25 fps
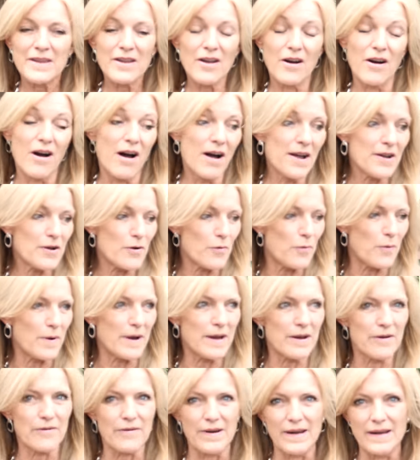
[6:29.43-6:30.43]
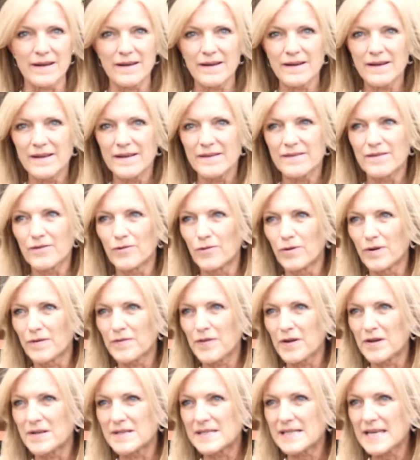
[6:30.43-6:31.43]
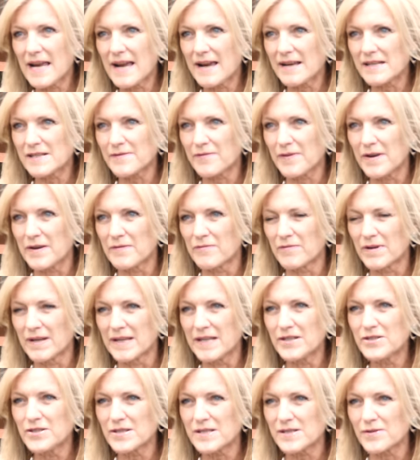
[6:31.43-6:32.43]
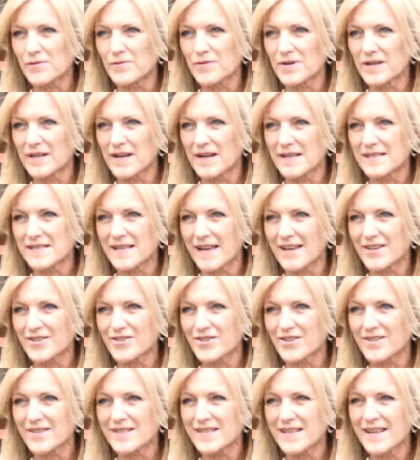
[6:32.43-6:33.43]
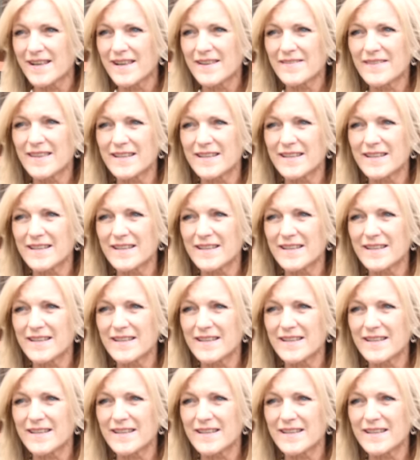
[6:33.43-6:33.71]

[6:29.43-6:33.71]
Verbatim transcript: You know, I query all of those tax-free religious organisations